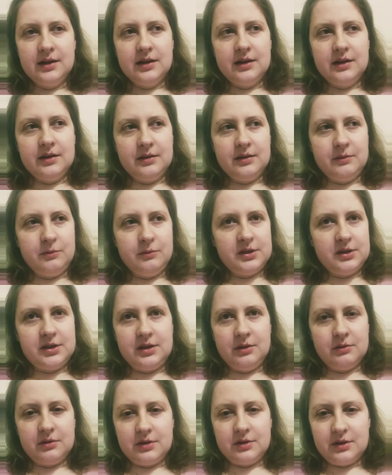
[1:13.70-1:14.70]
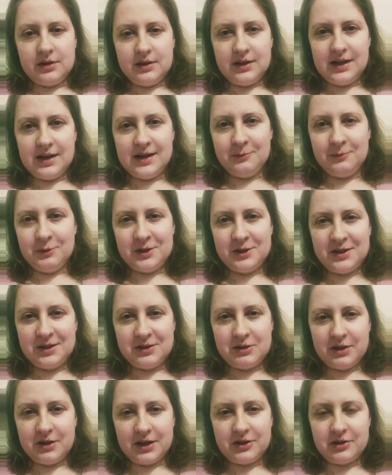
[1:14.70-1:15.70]
Uh, what's the order? How? What's the
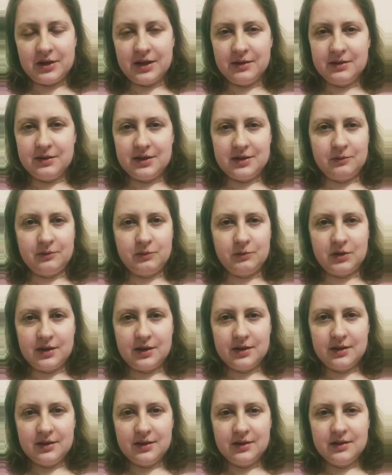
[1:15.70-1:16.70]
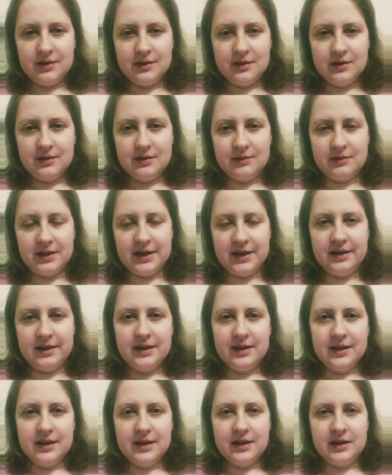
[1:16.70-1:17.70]
structure? How does it work? Right?
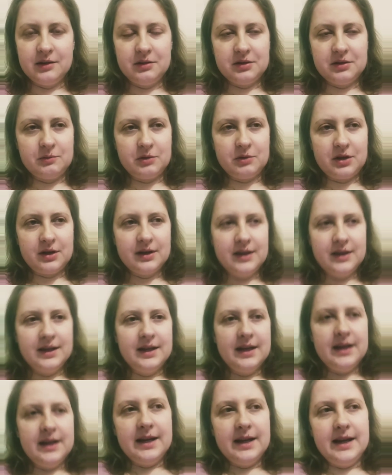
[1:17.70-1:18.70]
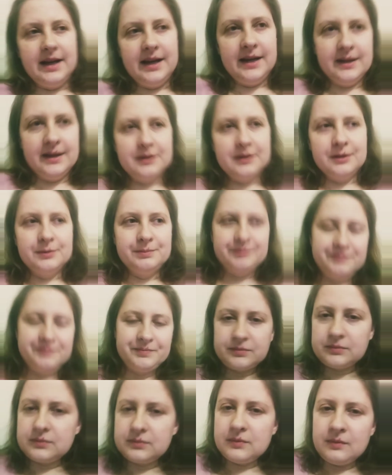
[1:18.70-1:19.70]
How does it work? And
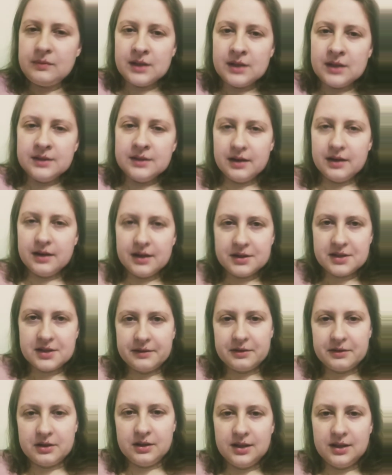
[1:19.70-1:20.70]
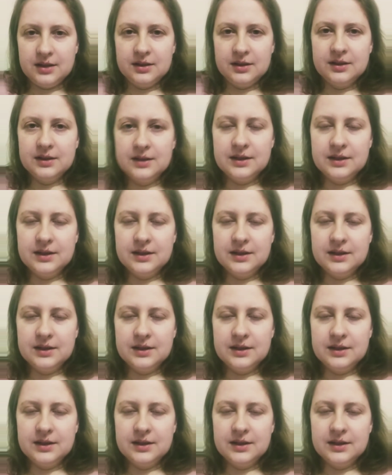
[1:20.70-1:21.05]
there are several